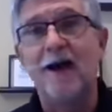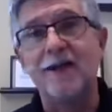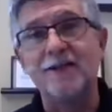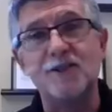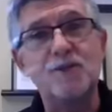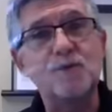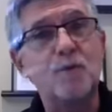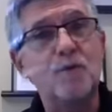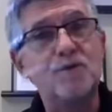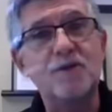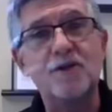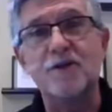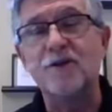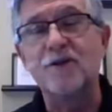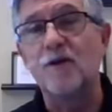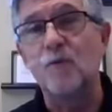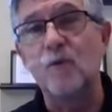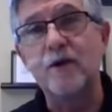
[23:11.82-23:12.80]
Just
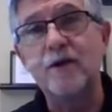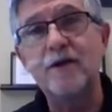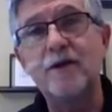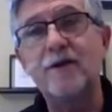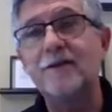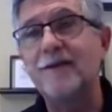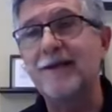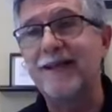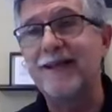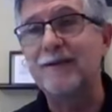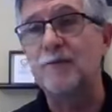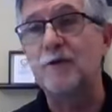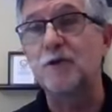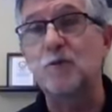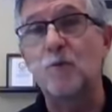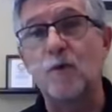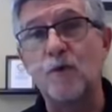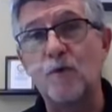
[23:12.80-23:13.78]
want you to know we're here
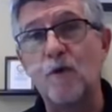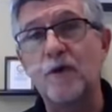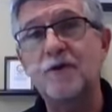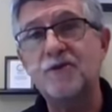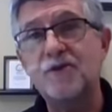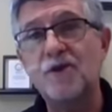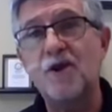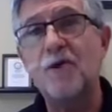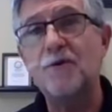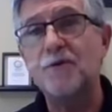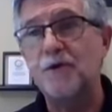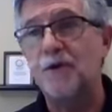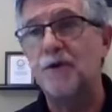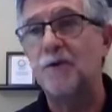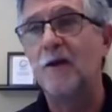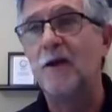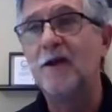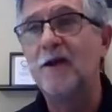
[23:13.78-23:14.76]
today because we want to show
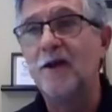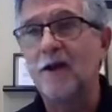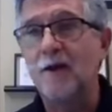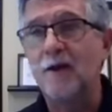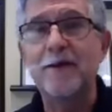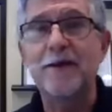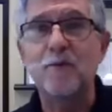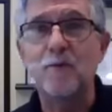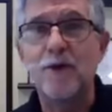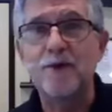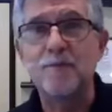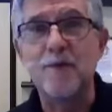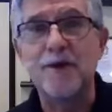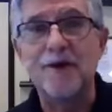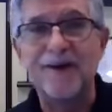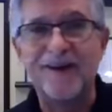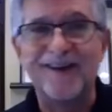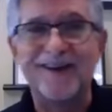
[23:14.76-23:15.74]
you a better way
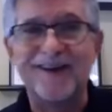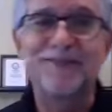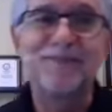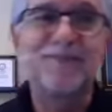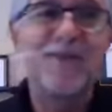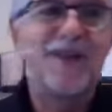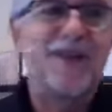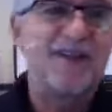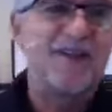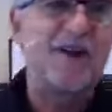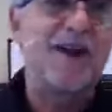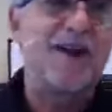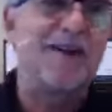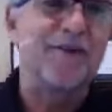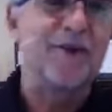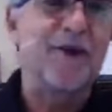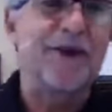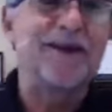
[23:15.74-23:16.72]
to better health. Y'all
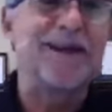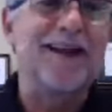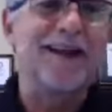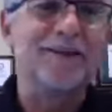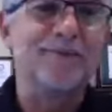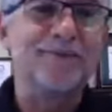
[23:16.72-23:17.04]
have a great day.